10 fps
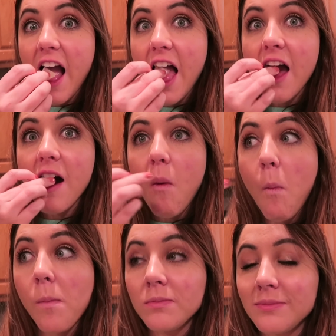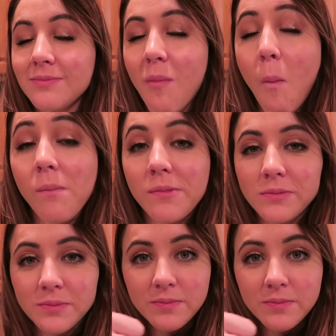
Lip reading: Nobody speaks.